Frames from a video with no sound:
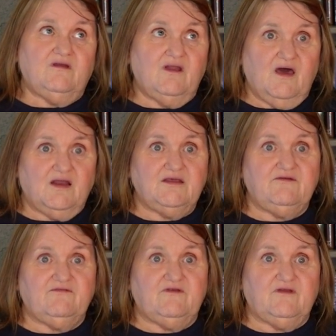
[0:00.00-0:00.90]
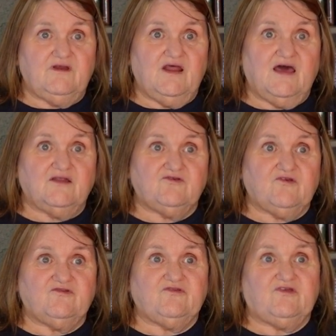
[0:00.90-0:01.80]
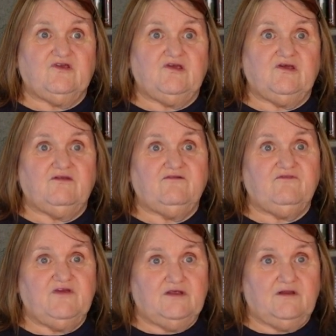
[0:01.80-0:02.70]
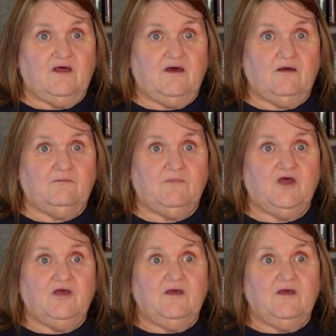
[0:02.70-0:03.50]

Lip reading: not just in Vietnam,